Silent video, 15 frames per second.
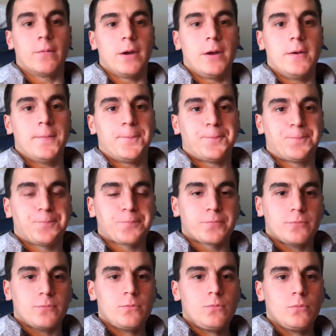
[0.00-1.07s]
right?
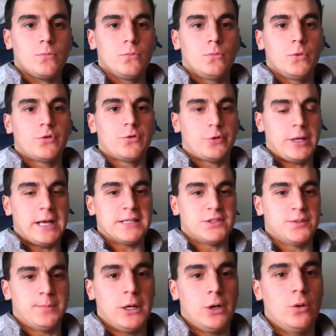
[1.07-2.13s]
So yeah,
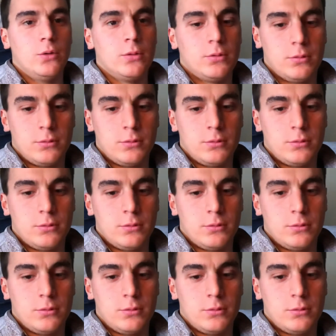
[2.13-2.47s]
it's about